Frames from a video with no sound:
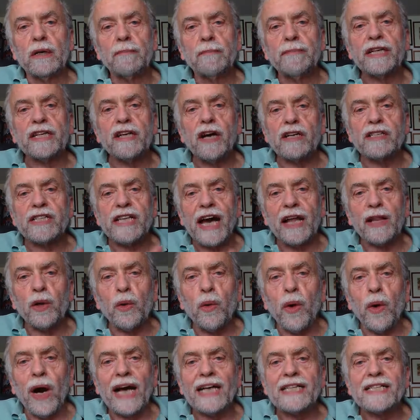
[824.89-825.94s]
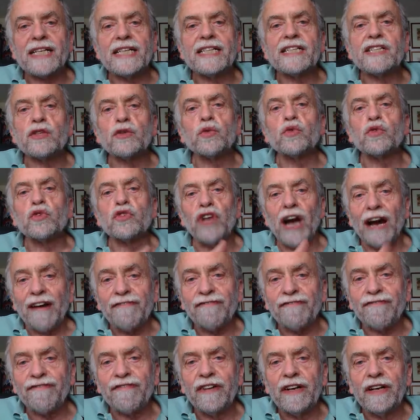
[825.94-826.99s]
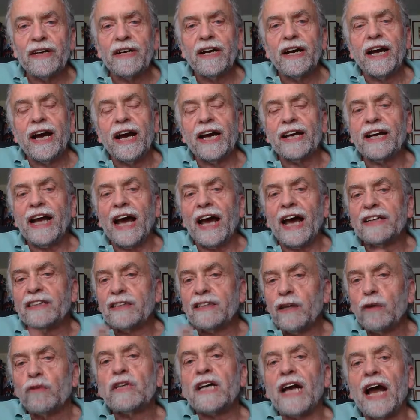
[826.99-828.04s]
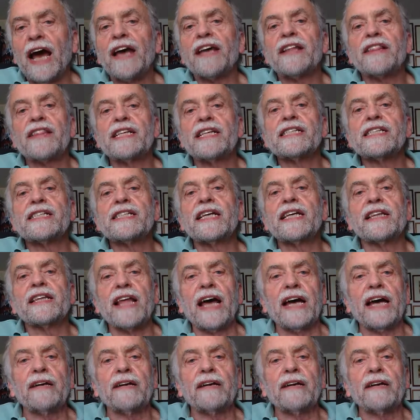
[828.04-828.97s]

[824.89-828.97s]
because otherwise it's too rough. And I don't like these things.